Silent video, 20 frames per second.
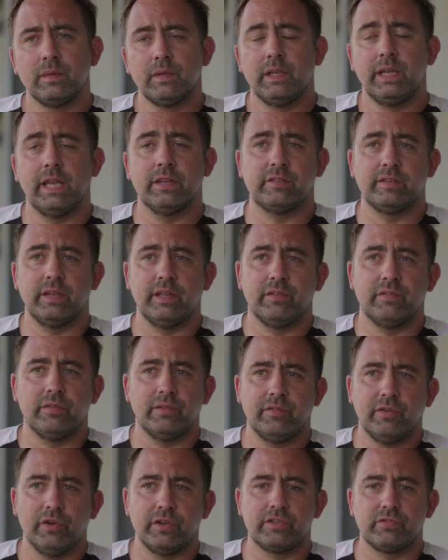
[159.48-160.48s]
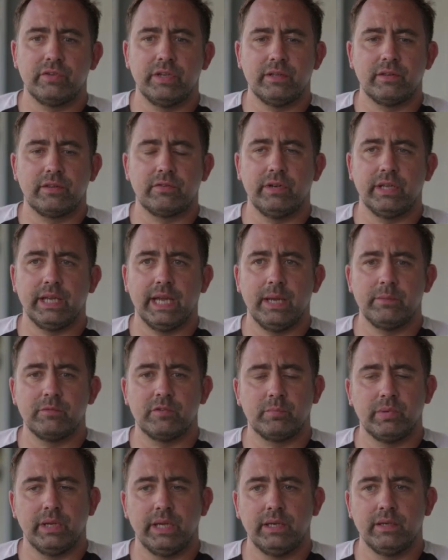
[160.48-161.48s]
Yeah, as I say, the first three games
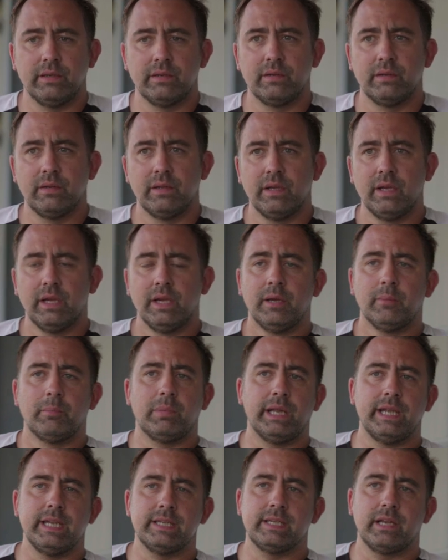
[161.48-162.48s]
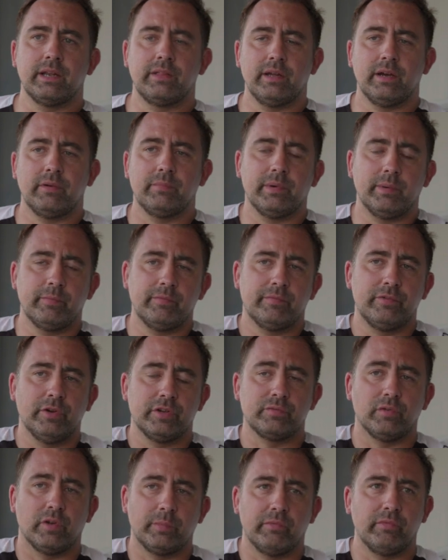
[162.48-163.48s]
have been pleasing. I think first
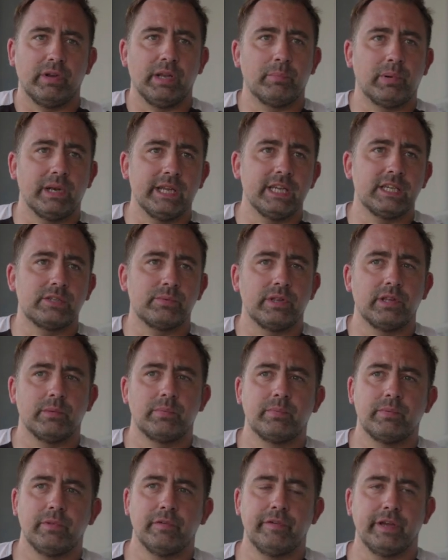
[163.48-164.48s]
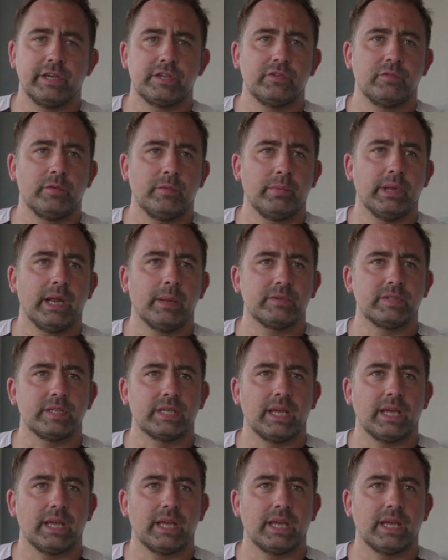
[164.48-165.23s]
of all, I've been really pleased with the fixtures we've been able to